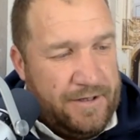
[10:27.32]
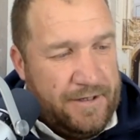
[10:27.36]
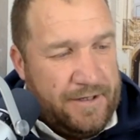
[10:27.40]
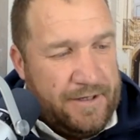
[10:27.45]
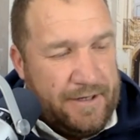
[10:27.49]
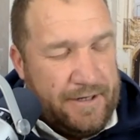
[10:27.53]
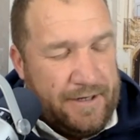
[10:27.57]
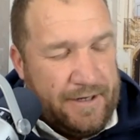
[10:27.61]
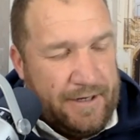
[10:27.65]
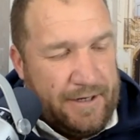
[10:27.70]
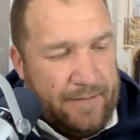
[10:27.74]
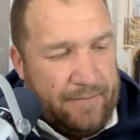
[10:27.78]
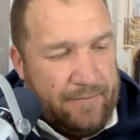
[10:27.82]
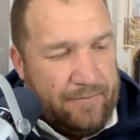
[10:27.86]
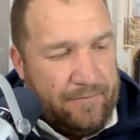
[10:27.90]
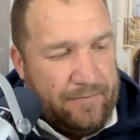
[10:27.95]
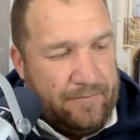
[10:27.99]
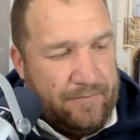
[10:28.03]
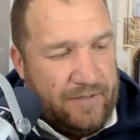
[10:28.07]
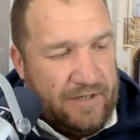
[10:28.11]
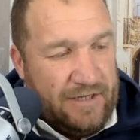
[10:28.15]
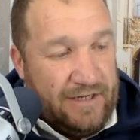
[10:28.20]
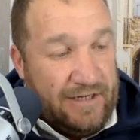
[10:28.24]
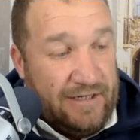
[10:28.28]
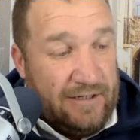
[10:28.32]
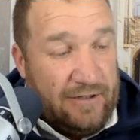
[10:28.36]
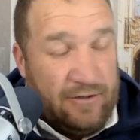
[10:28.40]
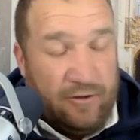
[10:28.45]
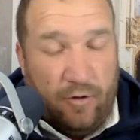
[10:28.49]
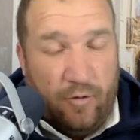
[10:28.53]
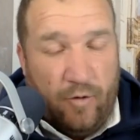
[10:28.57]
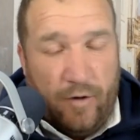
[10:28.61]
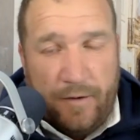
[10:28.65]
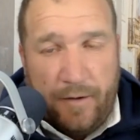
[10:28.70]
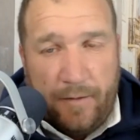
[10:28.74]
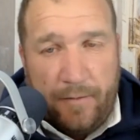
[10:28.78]
Um, he didn't
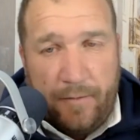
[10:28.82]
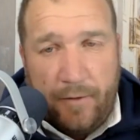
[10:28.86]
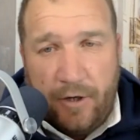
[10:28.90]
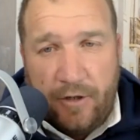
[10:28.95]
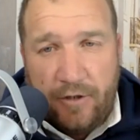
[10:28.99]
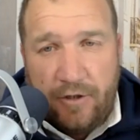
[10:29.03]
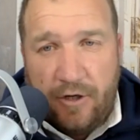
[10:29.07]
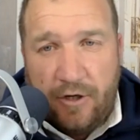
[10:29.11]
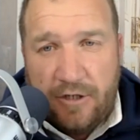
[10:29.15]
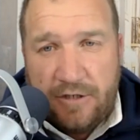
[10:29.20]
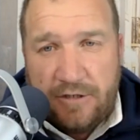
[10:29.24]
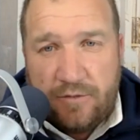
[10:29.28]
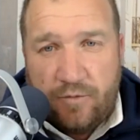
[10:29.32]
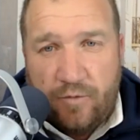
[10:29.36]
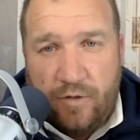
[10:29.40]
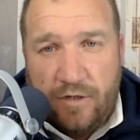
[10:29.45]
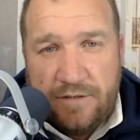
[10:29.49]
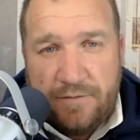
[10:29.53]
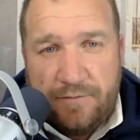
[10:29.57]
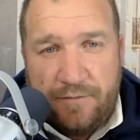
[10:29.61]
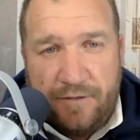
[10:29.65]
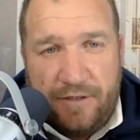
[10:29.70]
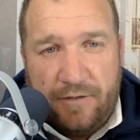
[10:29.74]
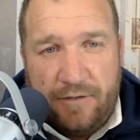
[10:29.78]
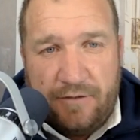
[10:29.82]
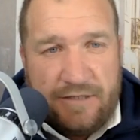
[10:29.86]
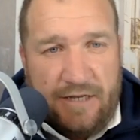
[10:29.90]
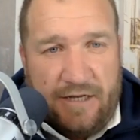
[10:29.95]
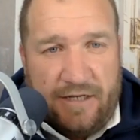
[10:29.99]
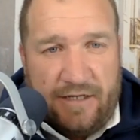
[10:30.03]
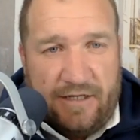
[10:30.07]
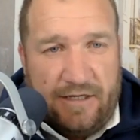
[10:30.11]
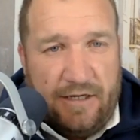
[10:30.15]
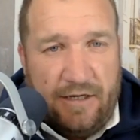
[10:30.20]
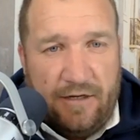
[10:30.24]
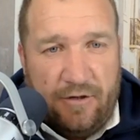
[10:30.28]
know what a podcast was, but he was like,
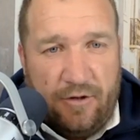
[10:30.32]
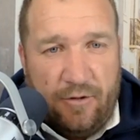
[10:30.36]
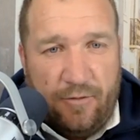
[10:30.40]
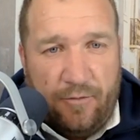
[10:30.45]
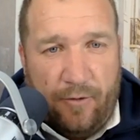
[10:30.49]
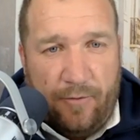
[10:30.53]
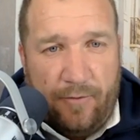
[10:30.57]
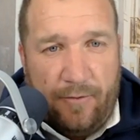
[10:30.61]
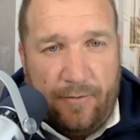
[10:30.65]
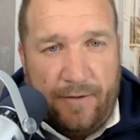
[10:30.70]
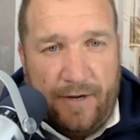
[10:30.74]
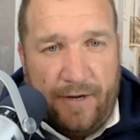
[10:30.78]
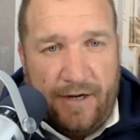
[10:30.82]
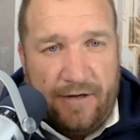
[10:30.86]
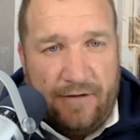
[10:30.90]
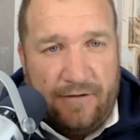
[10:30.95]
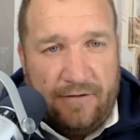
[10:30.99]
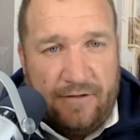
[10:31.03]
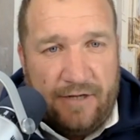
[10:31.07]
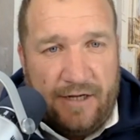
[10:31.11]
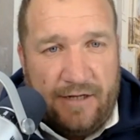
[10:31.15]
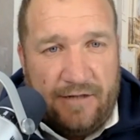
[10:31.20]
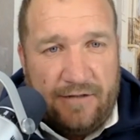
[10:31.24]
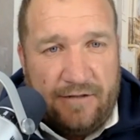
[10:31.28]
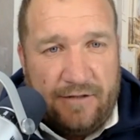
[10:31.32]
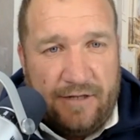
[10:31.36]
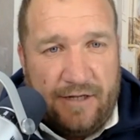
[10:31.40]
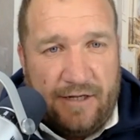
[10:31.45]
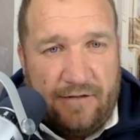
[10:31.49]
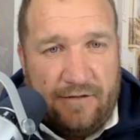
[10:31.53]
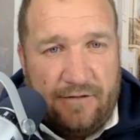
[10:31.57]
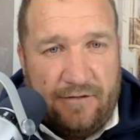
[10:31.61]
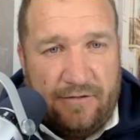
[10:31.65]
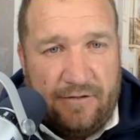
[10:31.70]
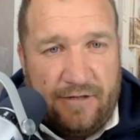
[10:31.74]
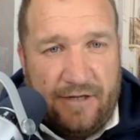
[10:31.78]
"Yeah, no problem. I'll I'll
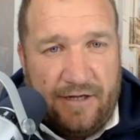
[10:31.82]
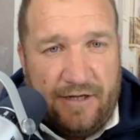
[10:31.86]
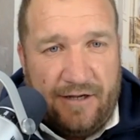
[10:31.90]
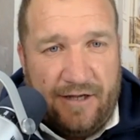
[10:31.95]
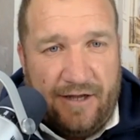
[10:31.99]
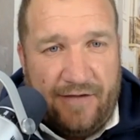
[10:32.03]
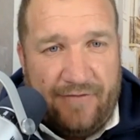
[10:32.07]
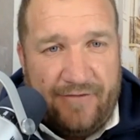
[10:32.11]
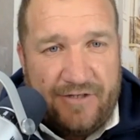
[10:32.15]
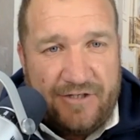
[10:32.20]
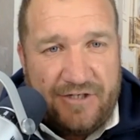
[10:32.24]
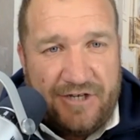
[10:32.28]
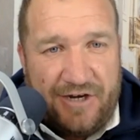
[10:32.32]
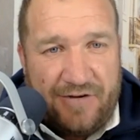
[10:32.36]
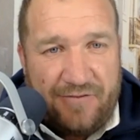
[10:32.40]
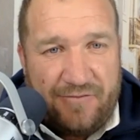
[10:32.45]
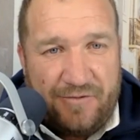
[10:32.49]
I'll I'll have a chat.